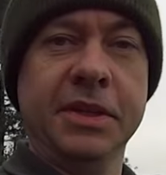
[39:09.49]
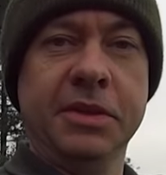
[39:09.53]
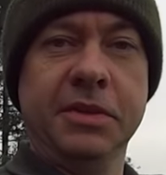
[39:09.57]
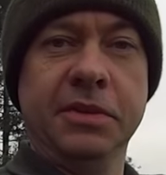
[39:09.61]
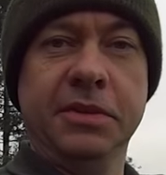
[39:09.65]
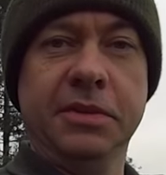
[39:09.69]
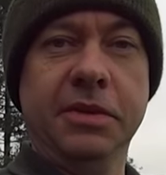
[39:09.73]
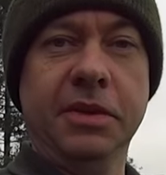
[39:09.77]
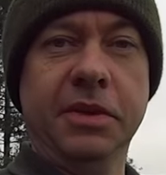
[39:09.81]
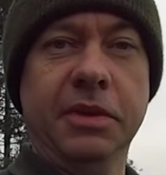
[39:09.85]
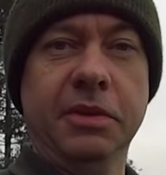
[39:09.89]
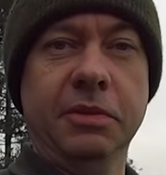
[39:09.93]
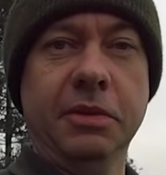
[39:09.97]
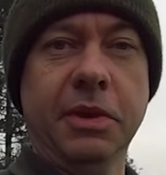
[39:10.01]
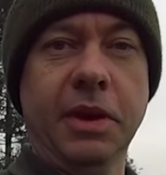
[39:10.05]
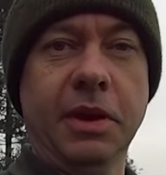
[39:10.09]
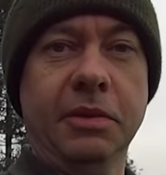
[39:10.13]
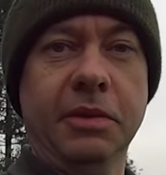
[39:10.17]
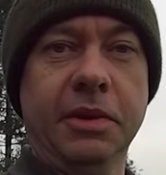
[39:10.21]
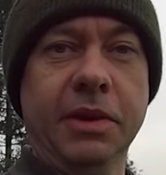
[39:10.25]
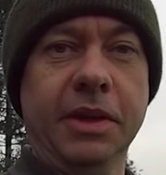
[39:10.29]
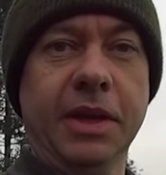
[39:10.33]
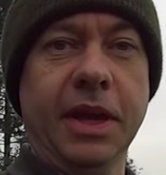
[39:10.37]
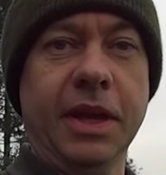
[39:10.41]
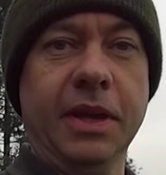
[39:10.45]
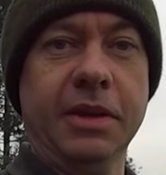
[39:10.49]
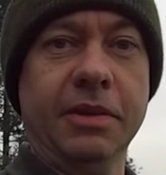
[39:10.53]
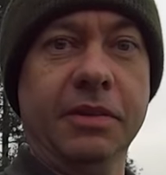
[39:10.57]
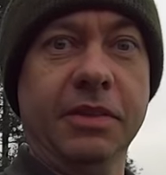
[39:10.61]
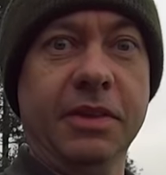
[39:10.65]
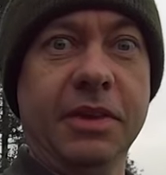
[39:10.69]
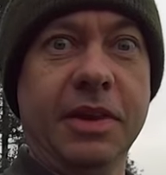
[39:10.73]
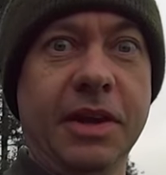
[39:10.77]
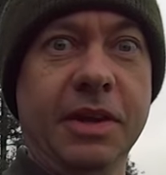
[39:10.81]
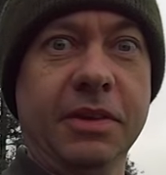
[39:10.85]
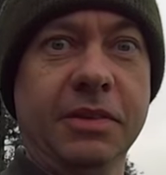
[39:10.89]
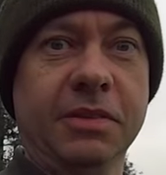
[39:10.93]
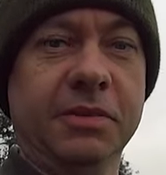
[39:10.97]
see you out again on
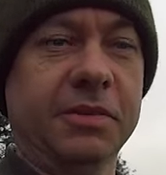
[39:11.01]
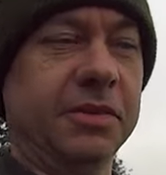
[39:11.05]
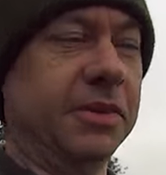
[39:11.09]
the next